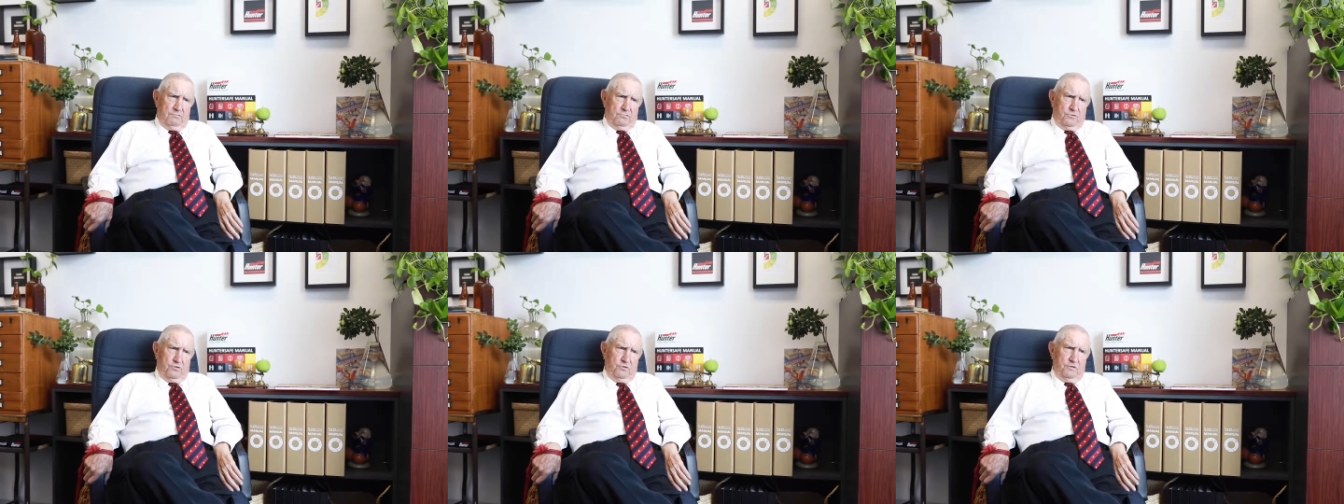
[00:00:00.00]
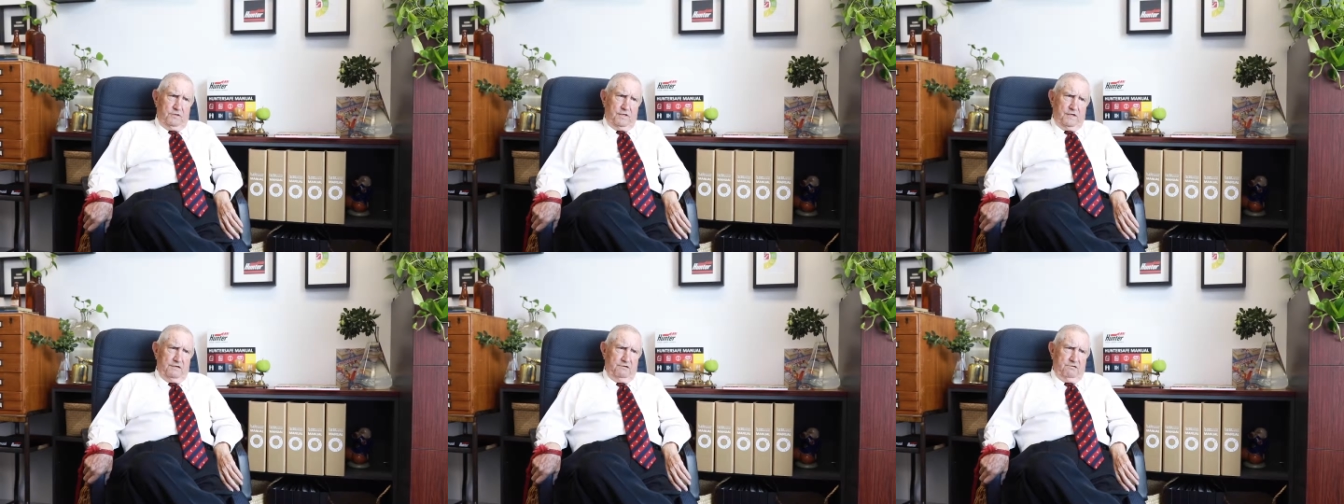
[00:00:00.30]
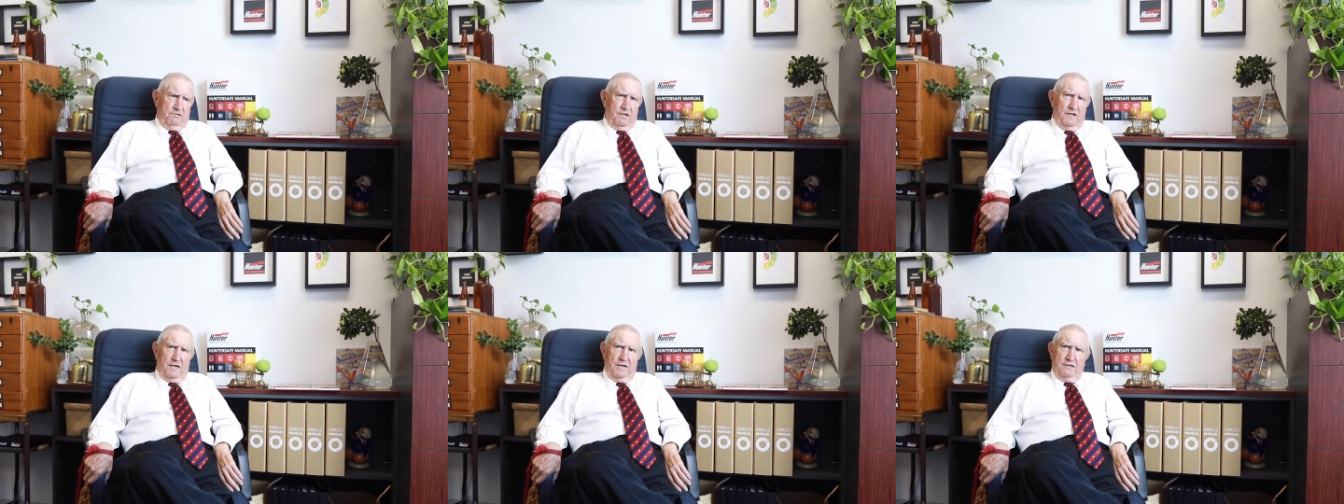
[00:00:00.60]
two
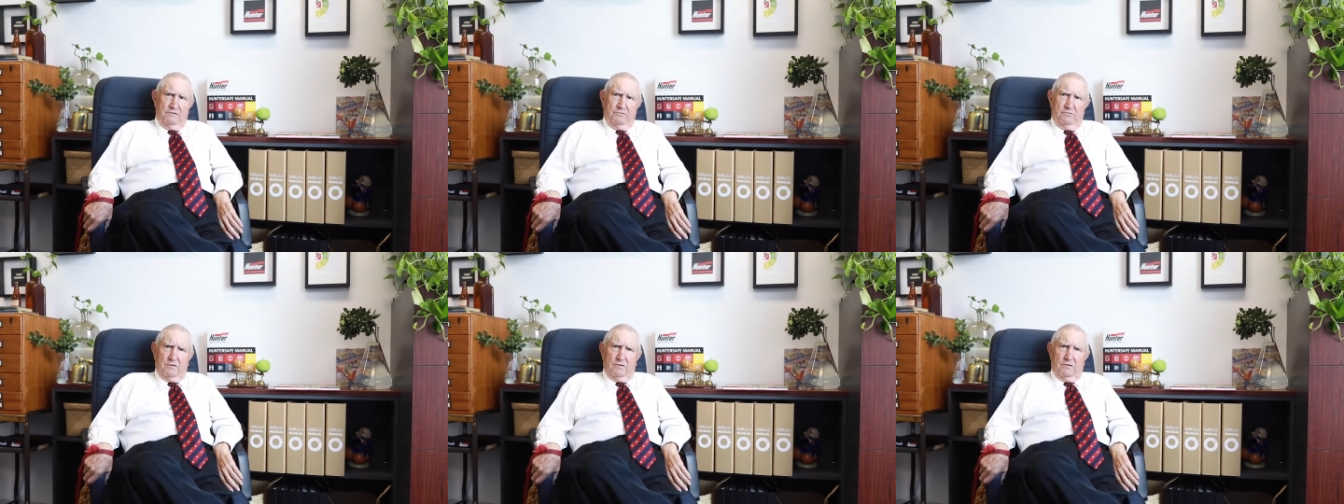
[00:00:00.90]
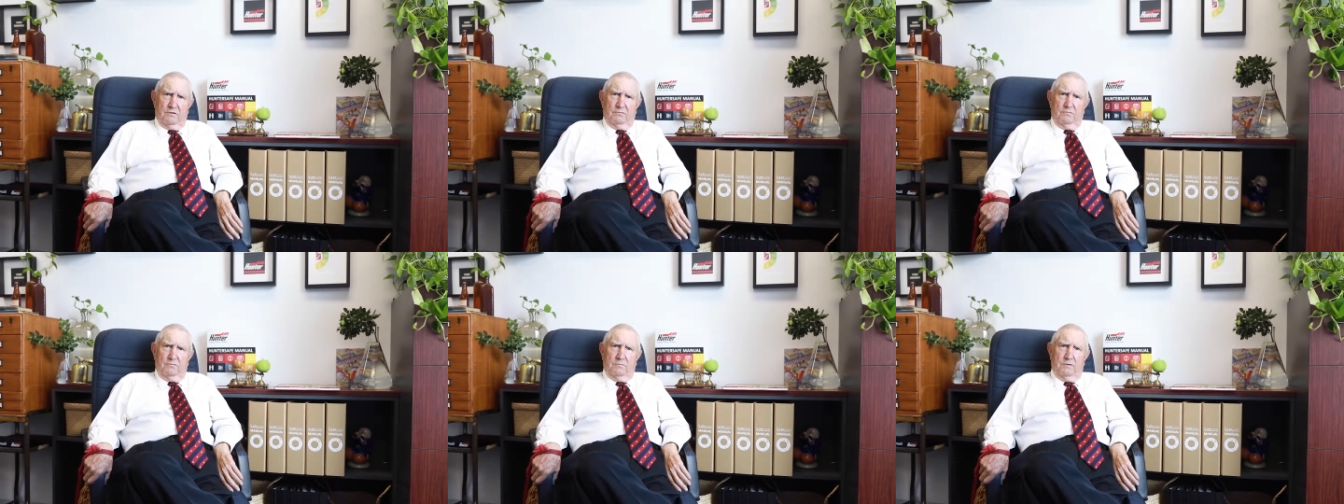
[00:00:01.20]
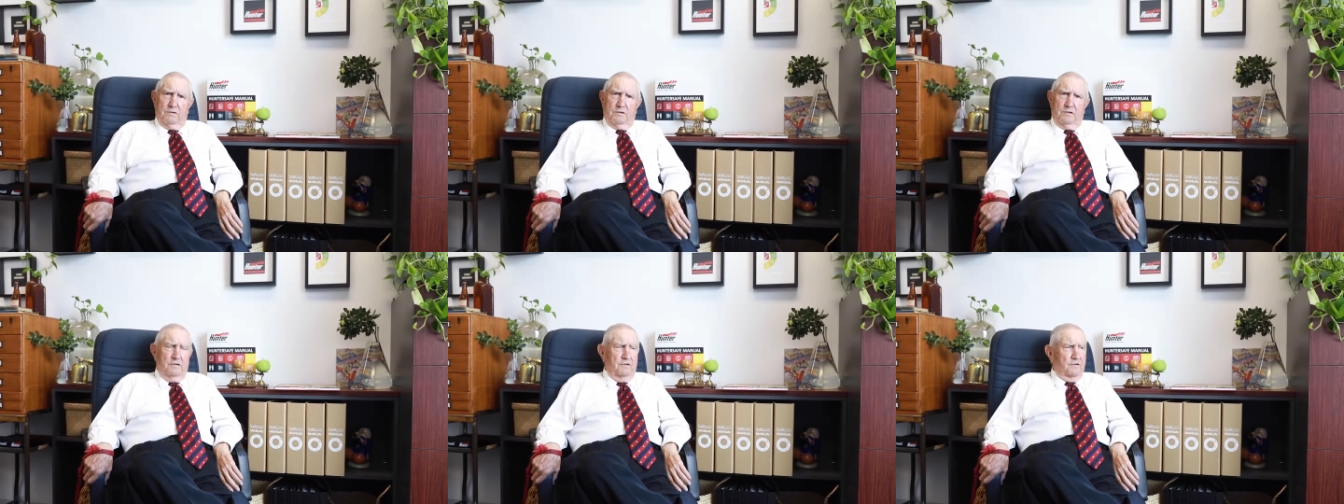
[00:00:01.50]
days later and,
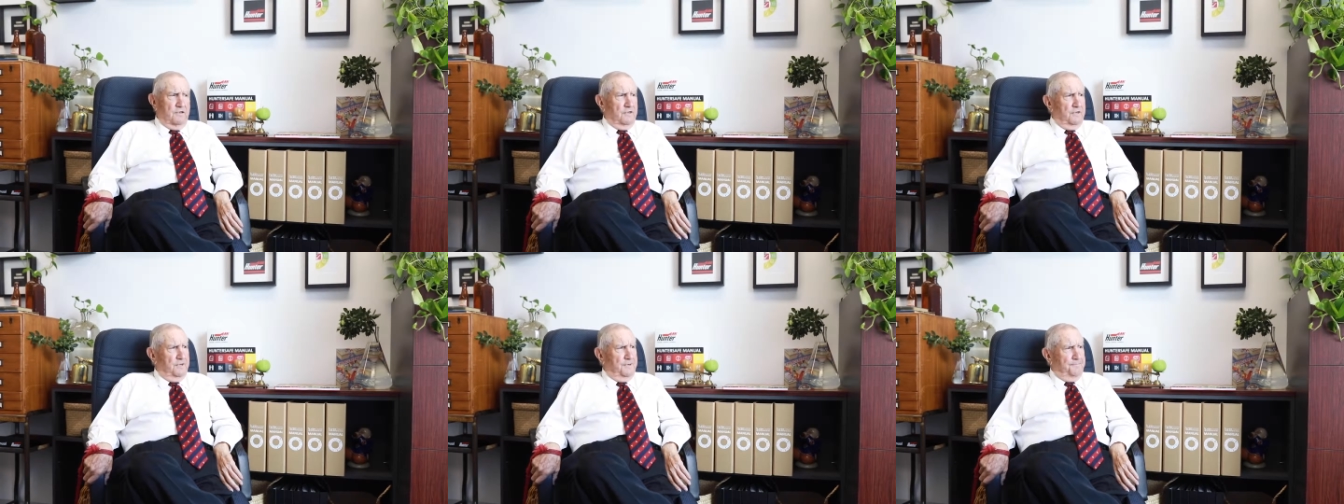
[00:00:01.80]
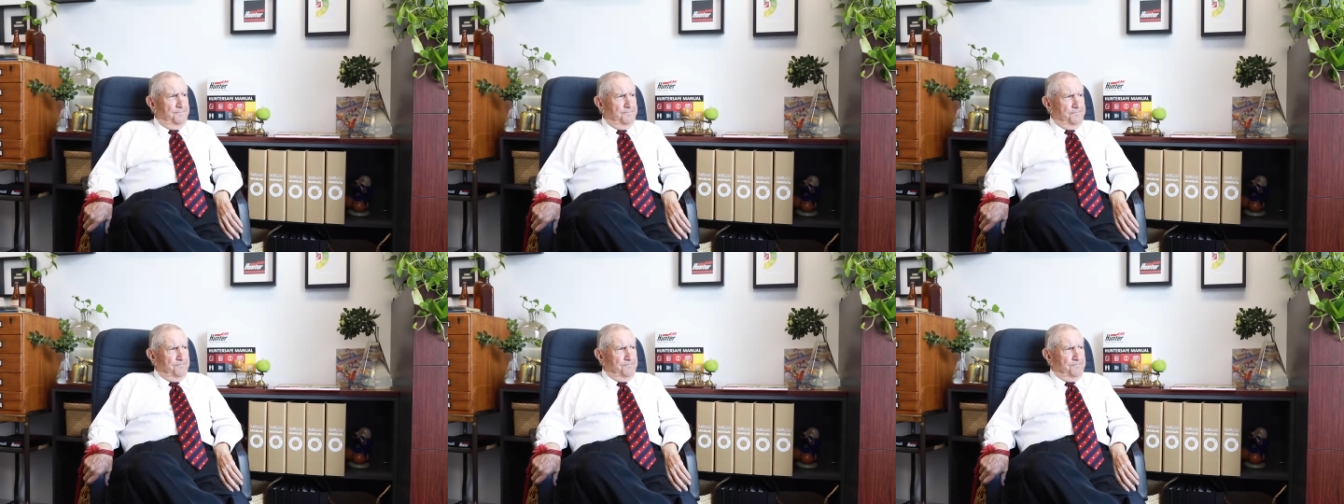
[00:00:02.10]
and uh,